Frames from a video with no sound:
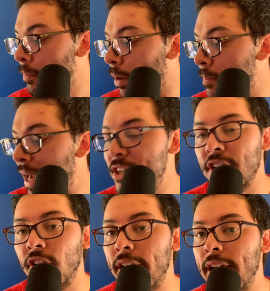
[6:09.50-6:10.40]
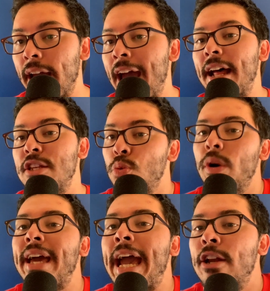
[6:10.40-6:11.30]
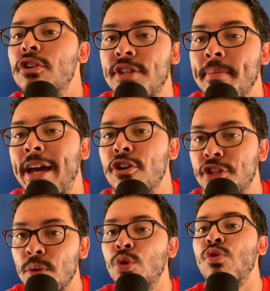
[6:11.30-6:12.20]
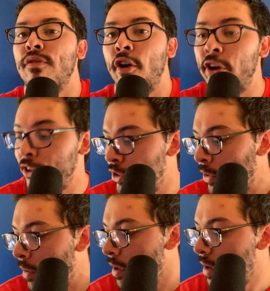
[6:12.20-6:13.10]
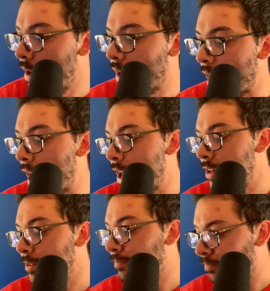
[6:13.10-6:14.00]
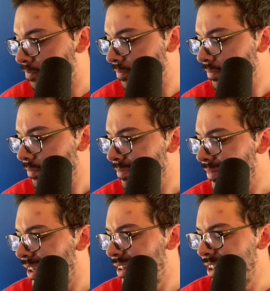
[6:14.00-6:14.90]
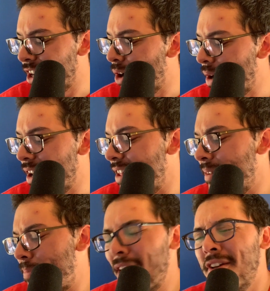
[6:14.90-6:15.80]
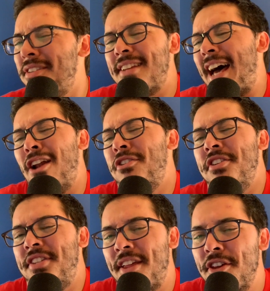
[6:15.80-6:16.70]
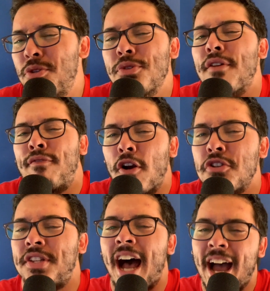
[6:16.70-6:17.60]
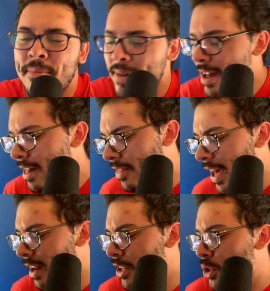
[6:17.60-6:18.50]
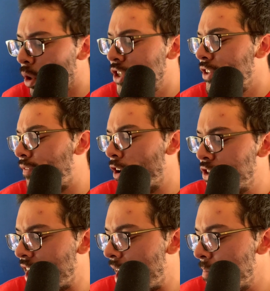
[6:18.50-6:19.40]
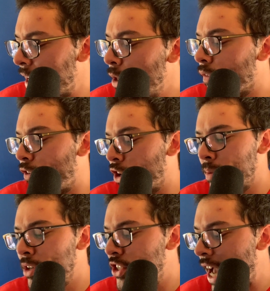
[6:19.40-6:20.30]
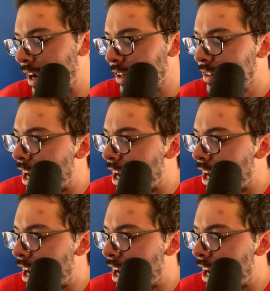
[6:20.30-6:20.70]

But basically, that's what Tim Anderson was referring to. And, you know, and apparently it's that Donaldson said this was the first time that this wasn't the first time that he referred to him as Jackie.